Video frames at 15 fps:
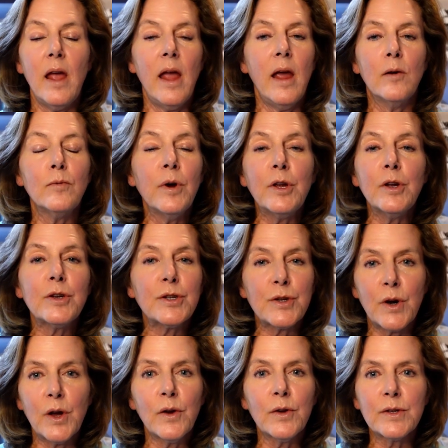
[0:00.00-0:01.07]
and what your
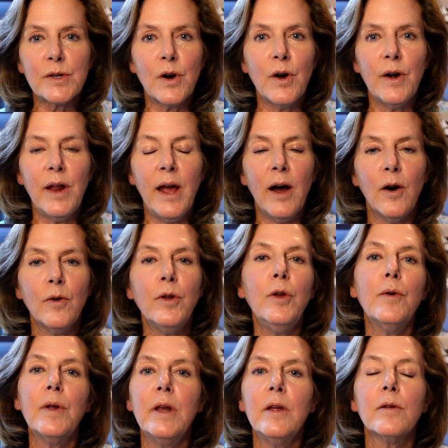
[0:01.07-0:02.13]
struggles are now. You
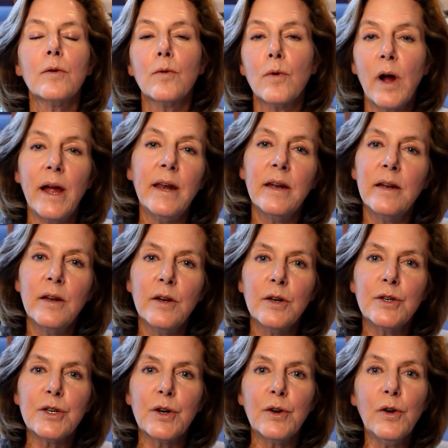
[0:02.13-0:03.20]
can either write it in a
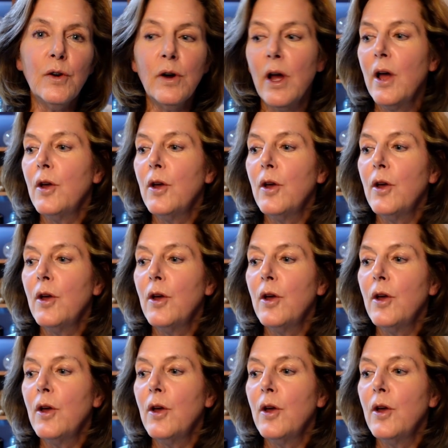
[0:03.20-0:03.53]
journal,